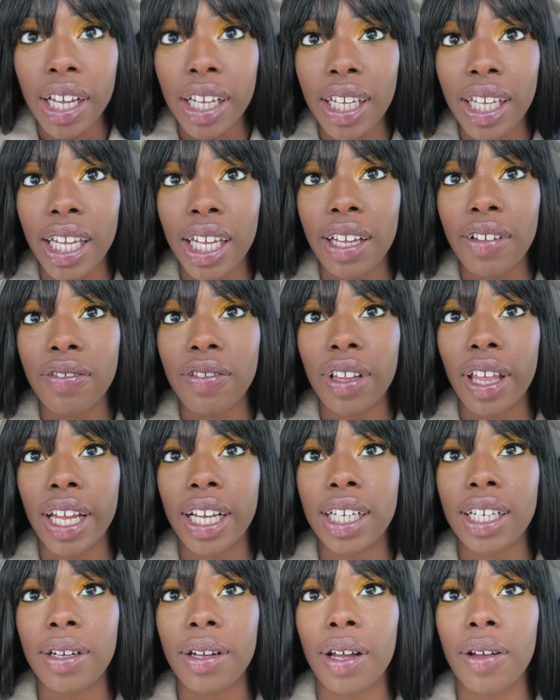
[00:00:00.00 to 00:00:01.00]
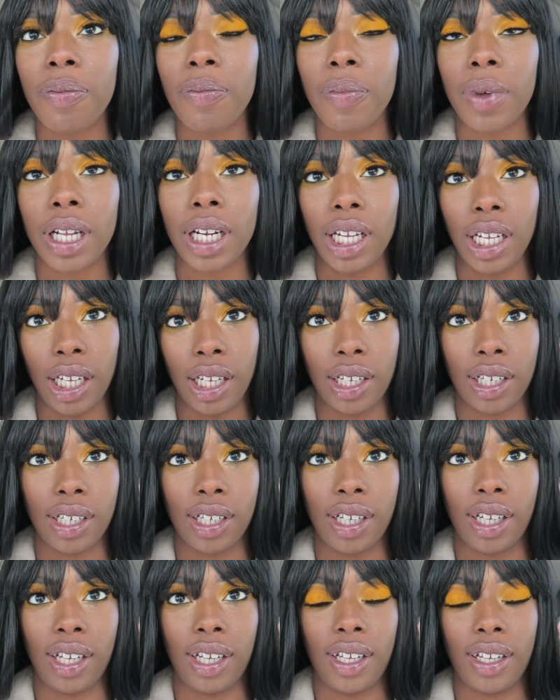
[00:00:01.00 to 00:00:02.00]
a gift, like of money,
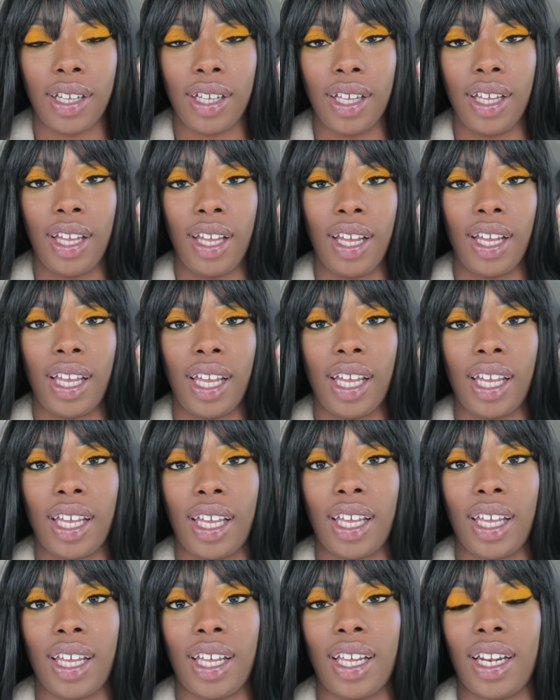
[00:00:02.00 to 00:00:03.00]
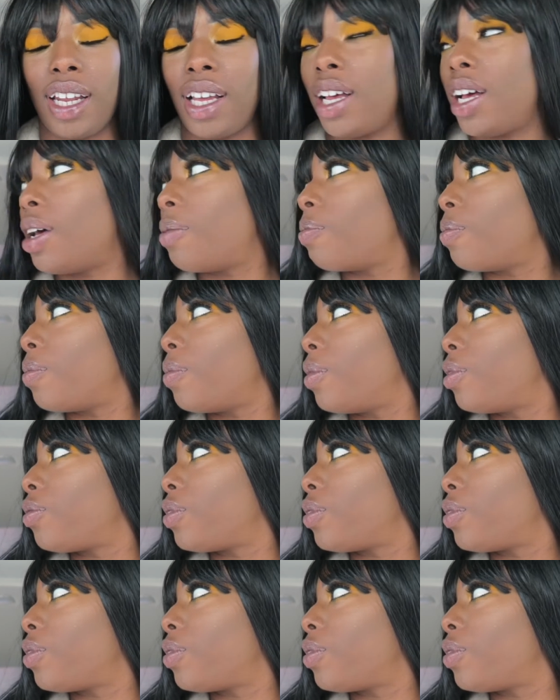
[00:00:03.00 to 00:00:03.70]
and I'm